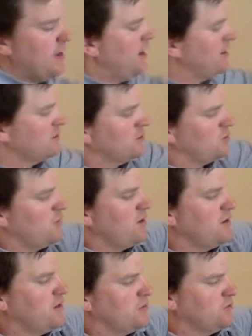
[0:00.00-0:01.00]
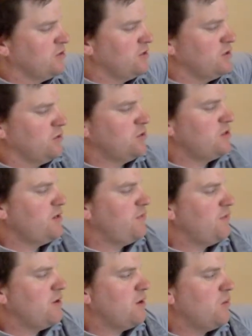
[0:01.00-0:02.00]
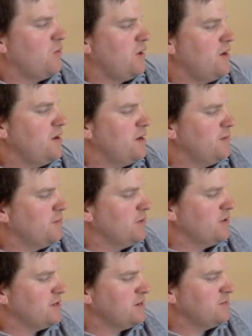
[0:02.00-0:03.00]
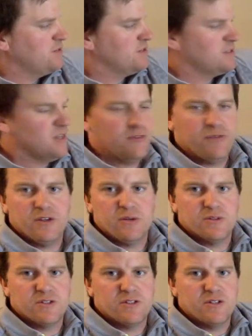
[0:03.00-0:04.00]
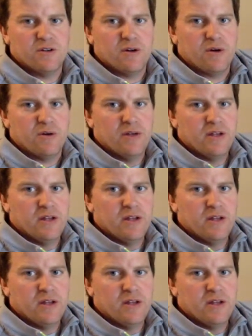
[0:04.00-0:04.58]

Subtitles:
x squared equals 0, we're trying to figure out what number times itself equals 0.